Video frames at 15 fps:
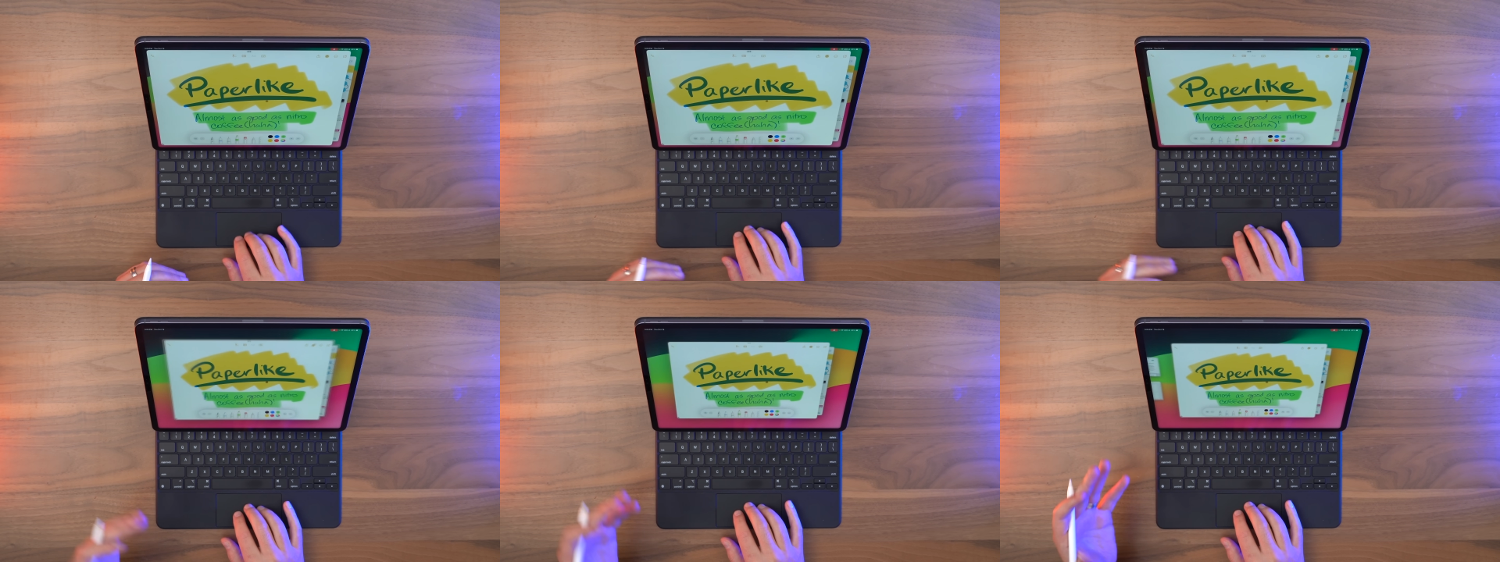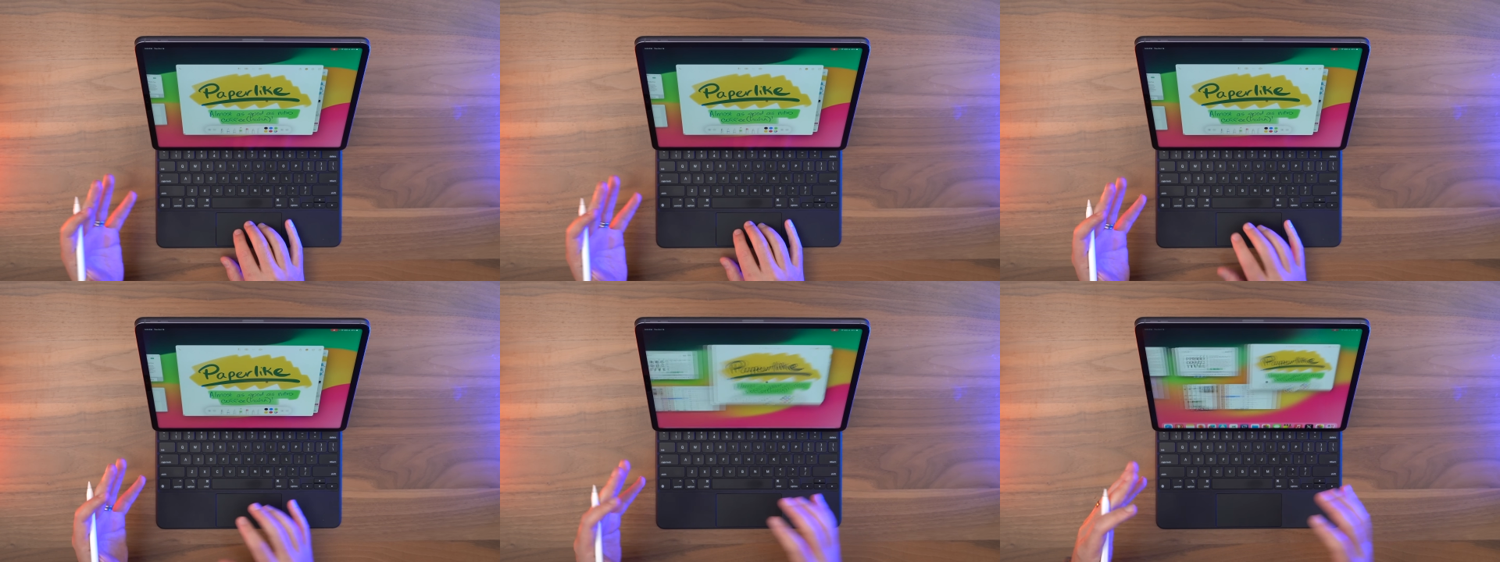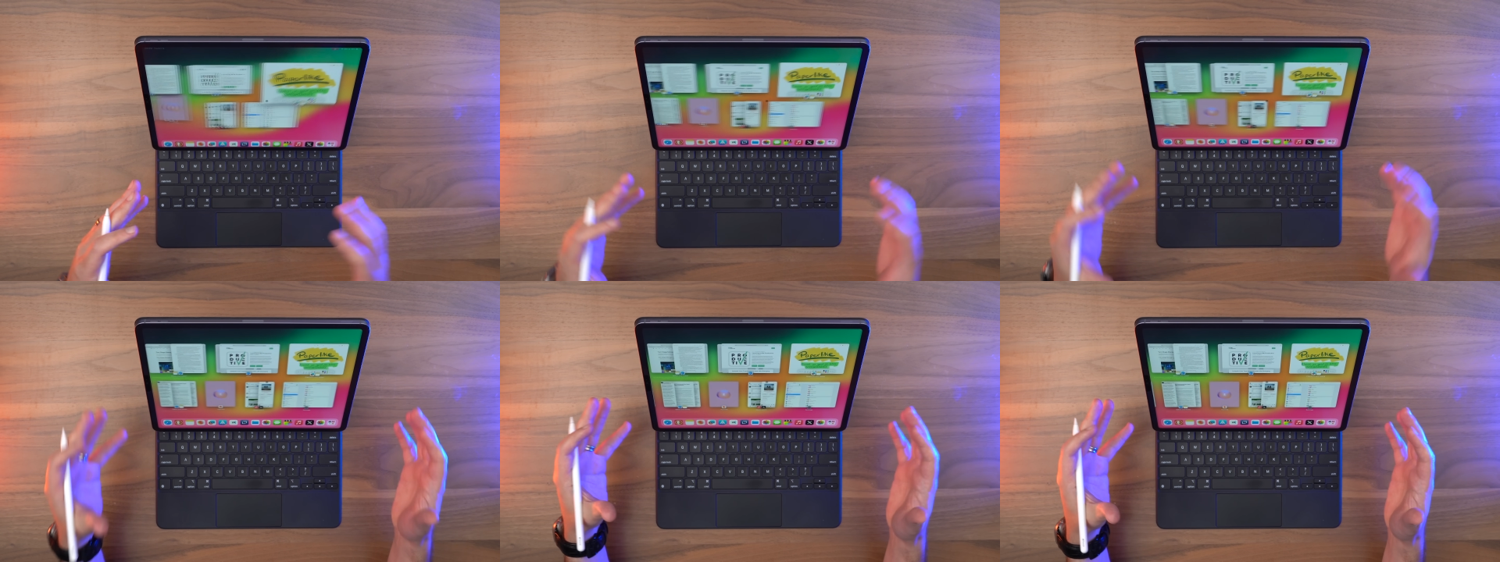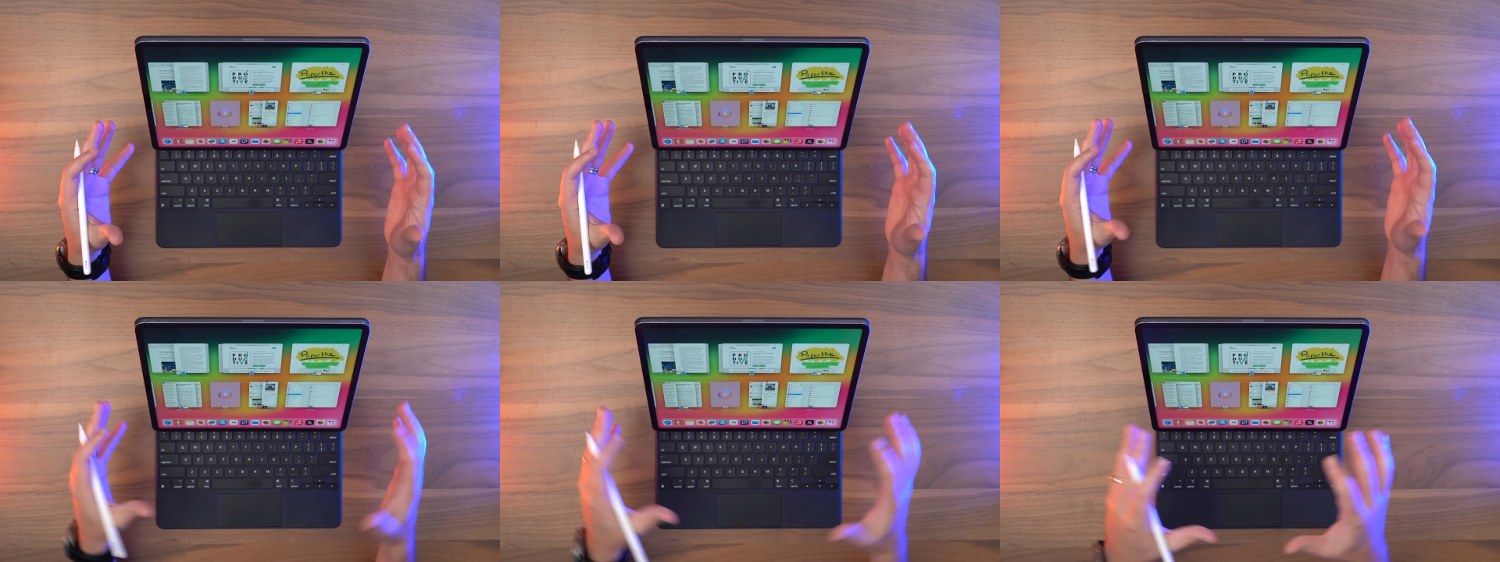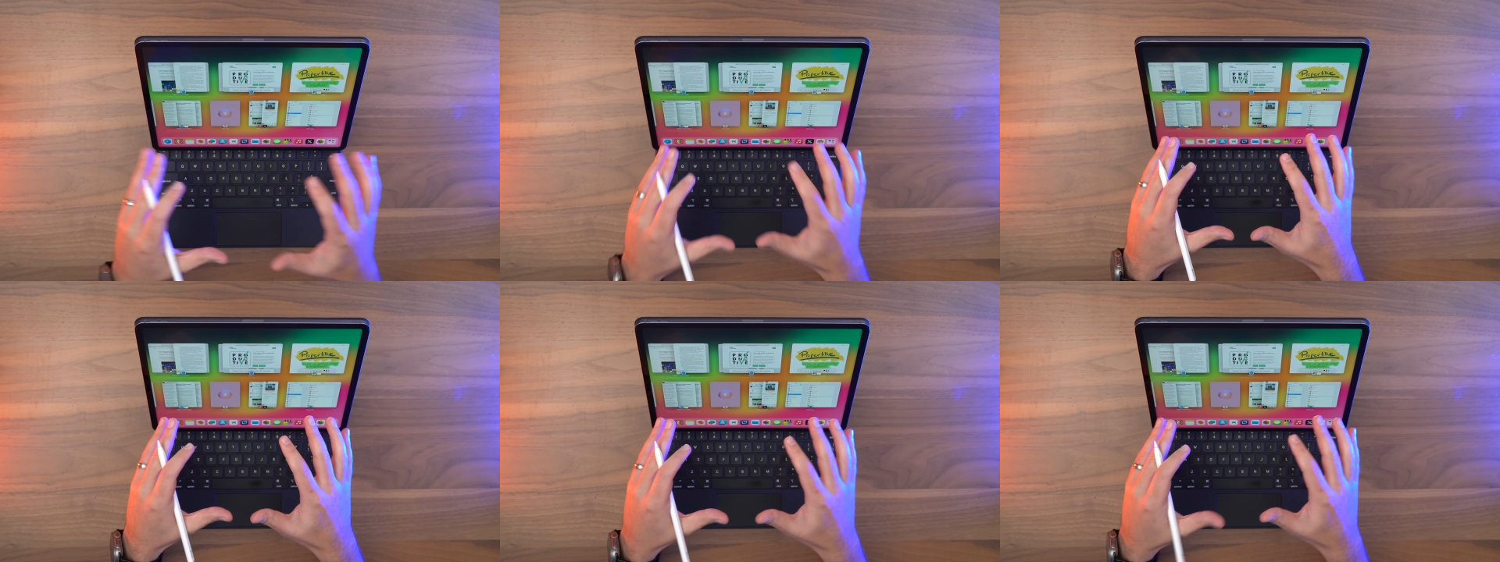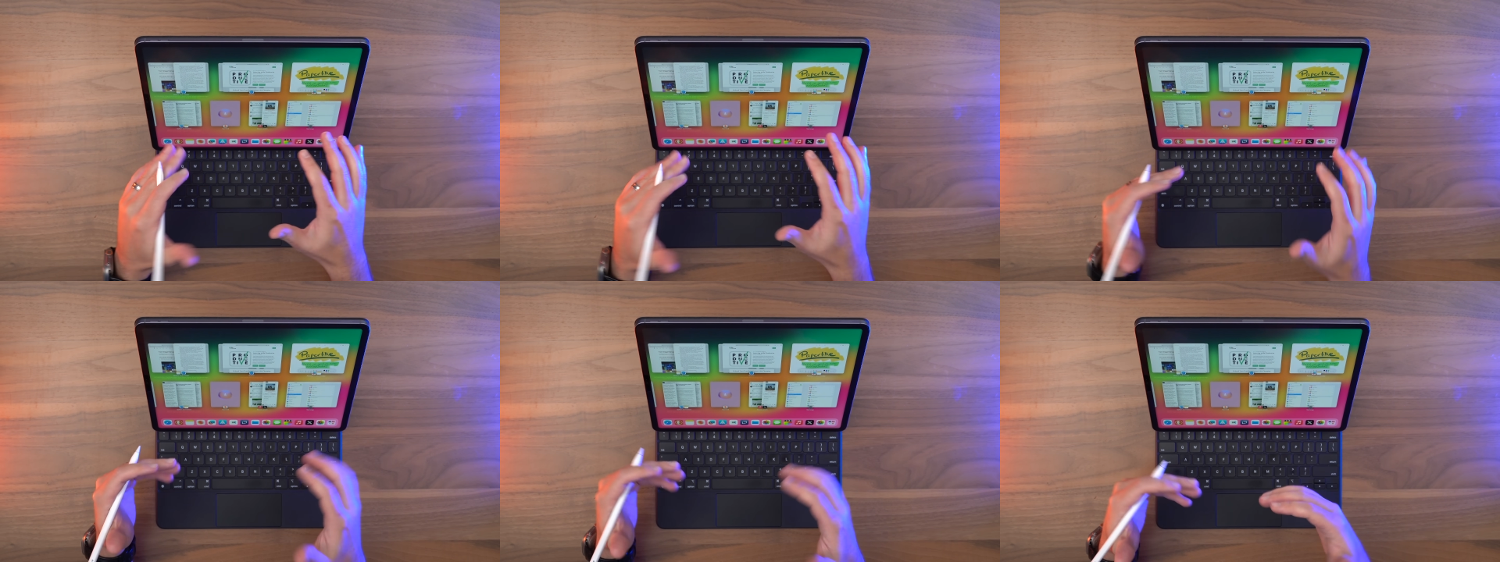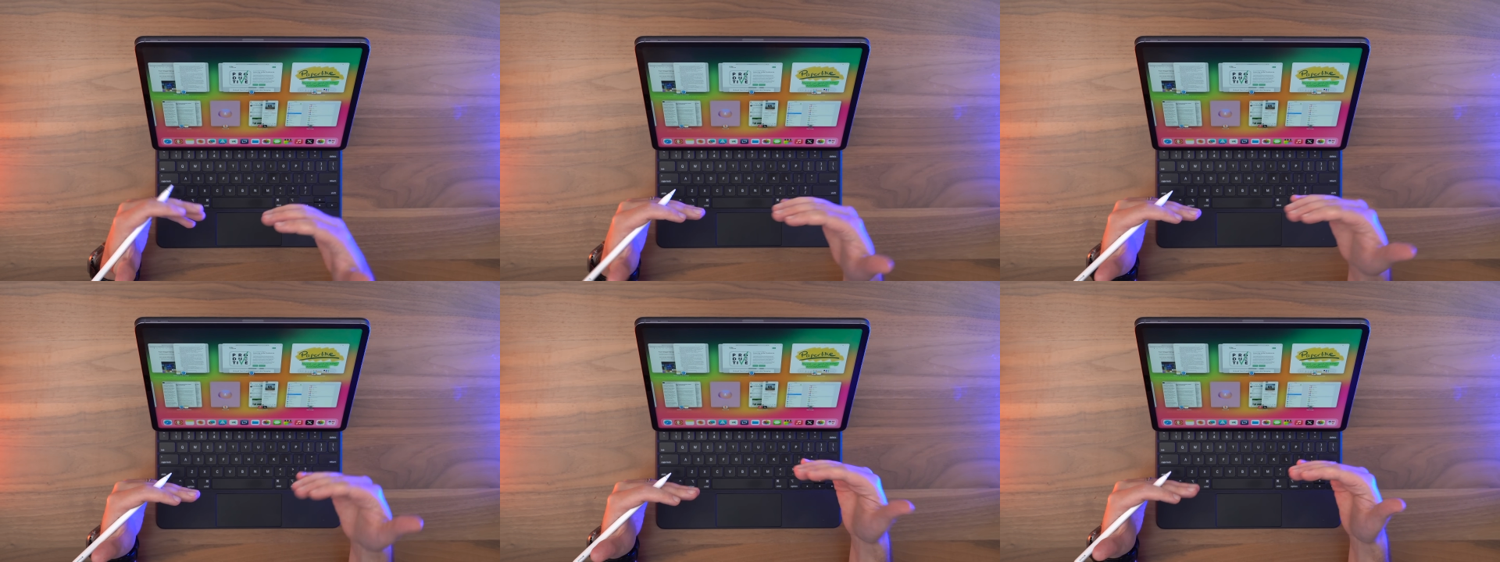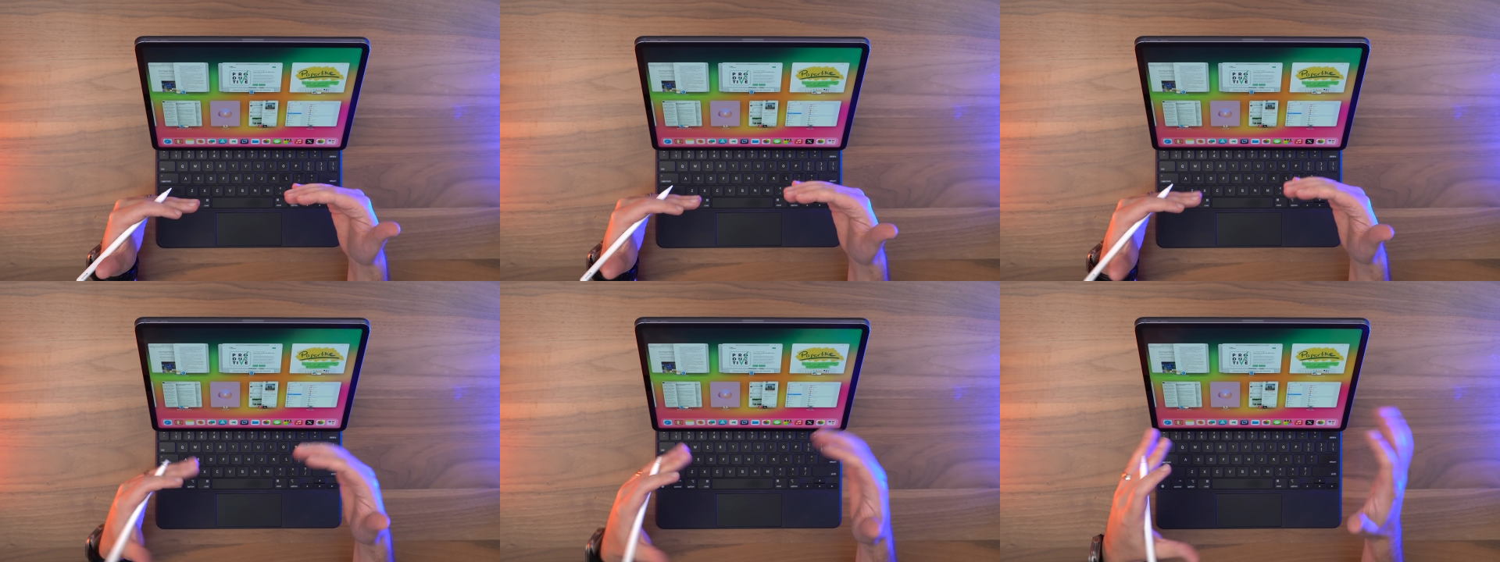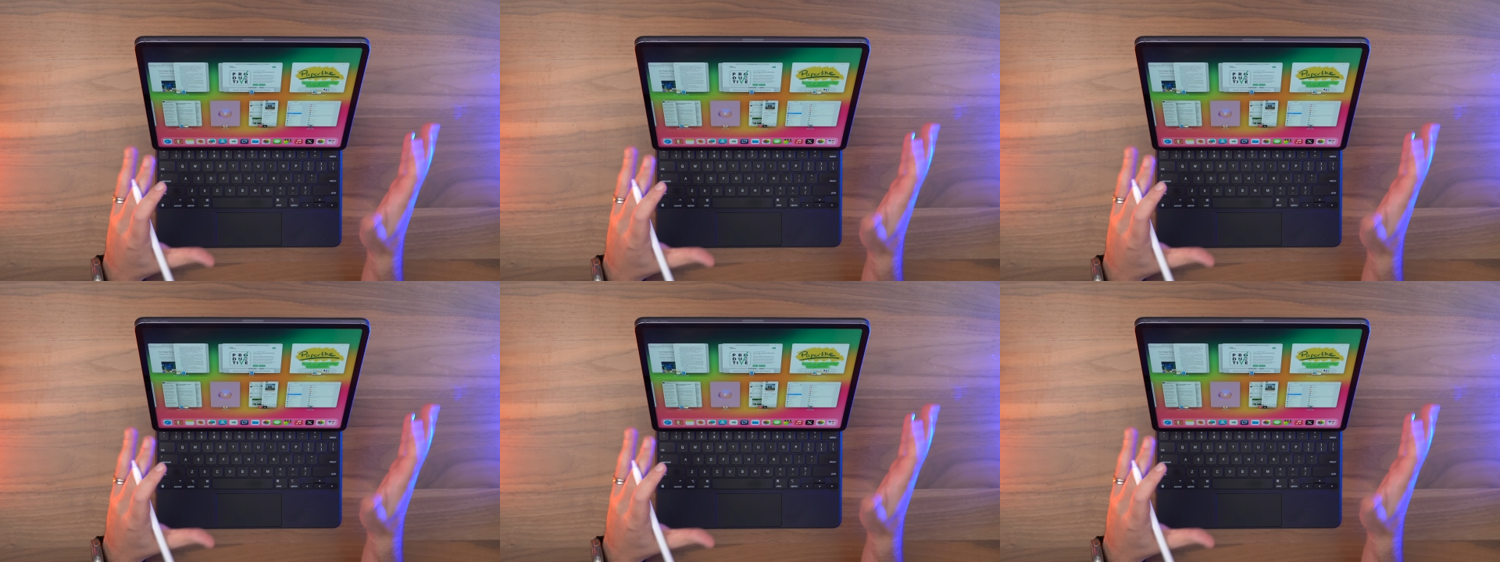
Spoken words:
[unreadable: no face in view]